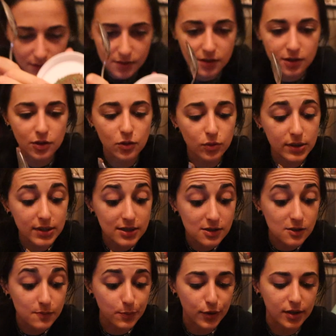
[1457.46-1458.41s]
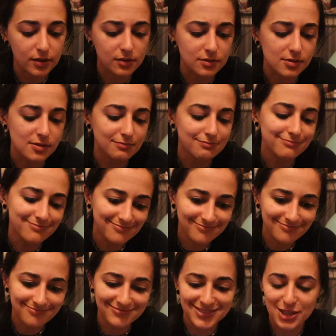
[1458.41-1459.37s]
can see the green sprinkles.
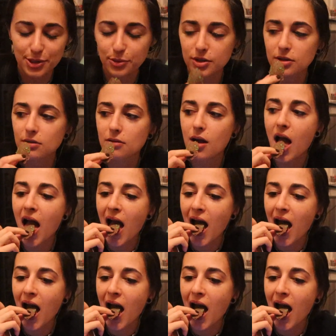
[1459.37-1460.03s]
Mmm, so cute.